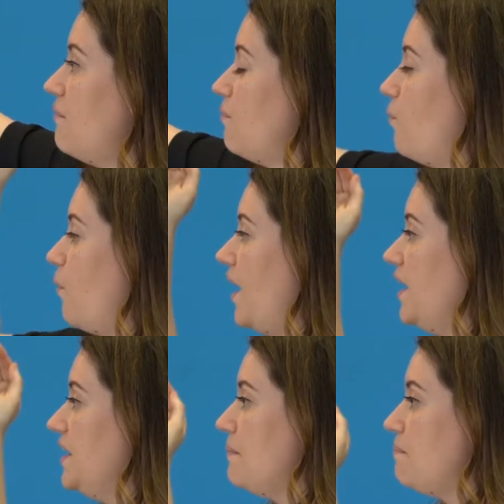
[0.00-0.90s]
and
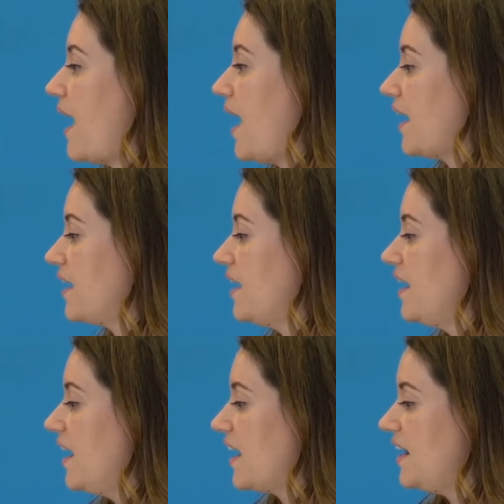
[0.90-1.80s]
wind it back
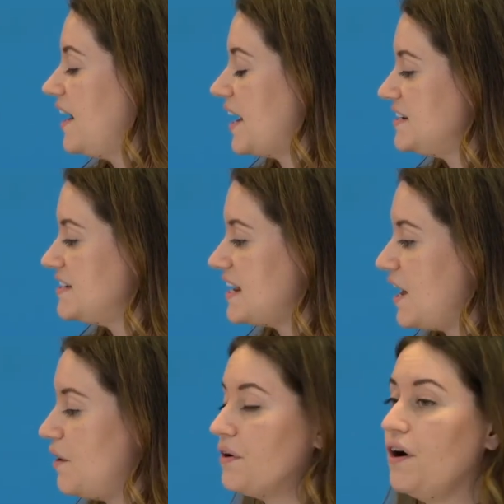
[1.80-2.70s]
and connect it
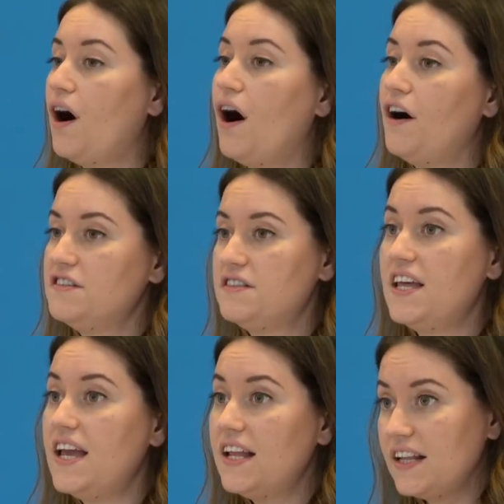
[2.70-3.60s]
down onto the
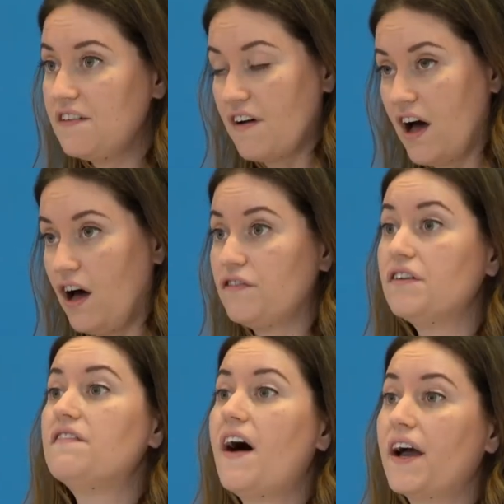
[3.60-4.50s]
inlet valve of
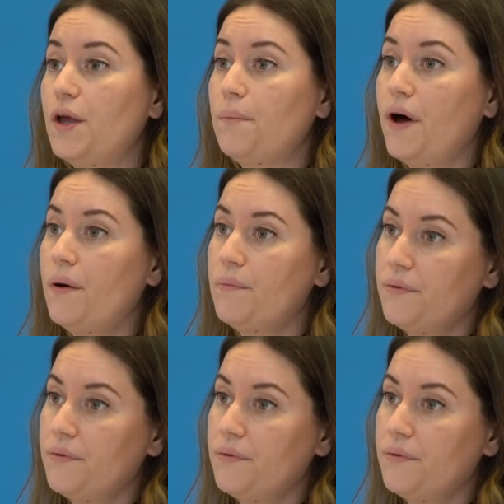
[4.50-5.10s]
the vacuum pump.